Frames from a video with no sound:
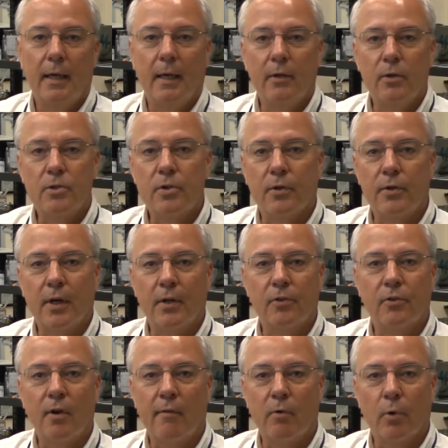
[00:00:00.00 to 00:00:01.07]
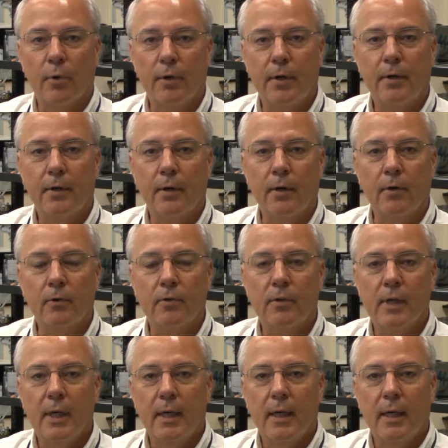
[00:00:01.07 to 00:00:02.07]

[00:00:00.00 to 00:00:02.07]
It usually takes several years.